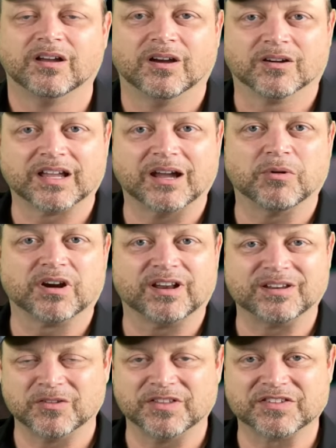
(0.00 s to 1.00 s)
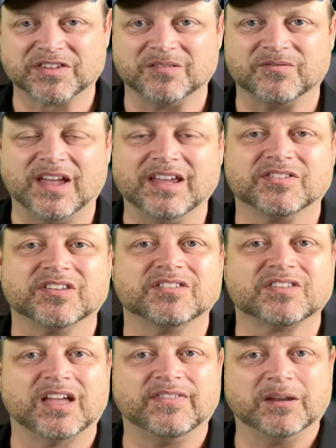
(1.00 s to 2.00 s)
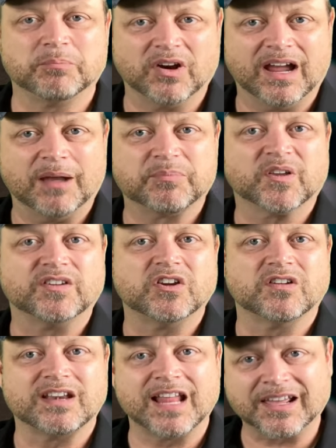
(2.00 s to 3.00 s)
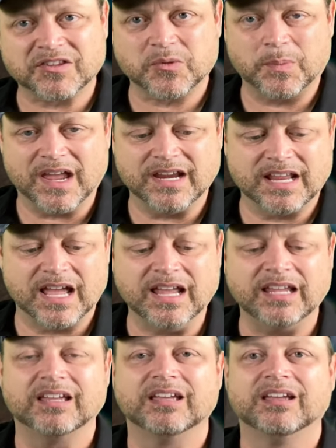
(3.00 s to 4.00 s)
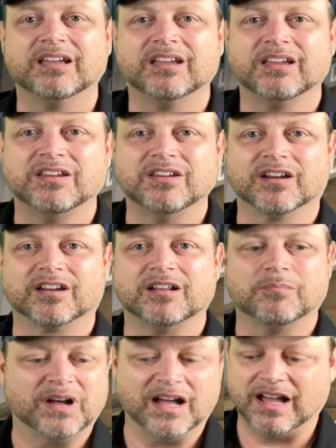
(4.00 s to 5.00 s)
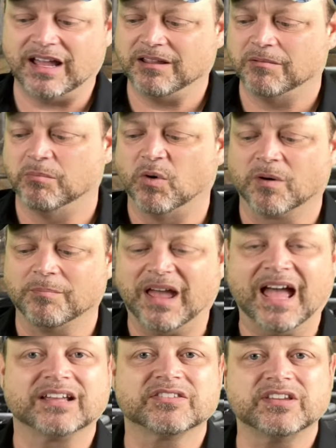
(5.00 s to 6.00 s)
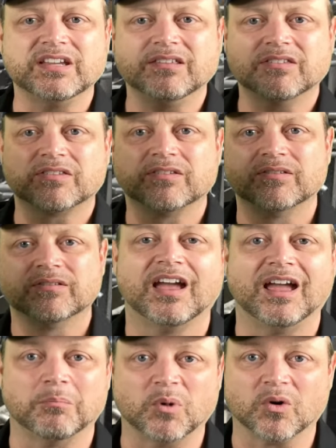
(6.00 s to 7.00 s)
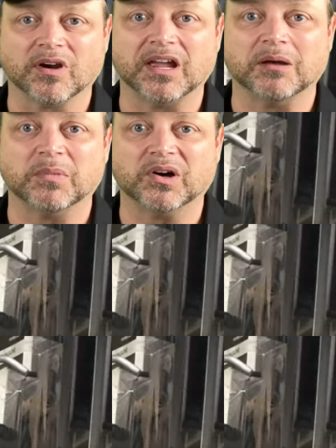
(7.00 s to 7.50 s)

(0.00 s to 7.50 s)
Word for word: Okay, we're going to do this in phases, and then perhaps on your next payday, you're going to buy more magazines and more ammo.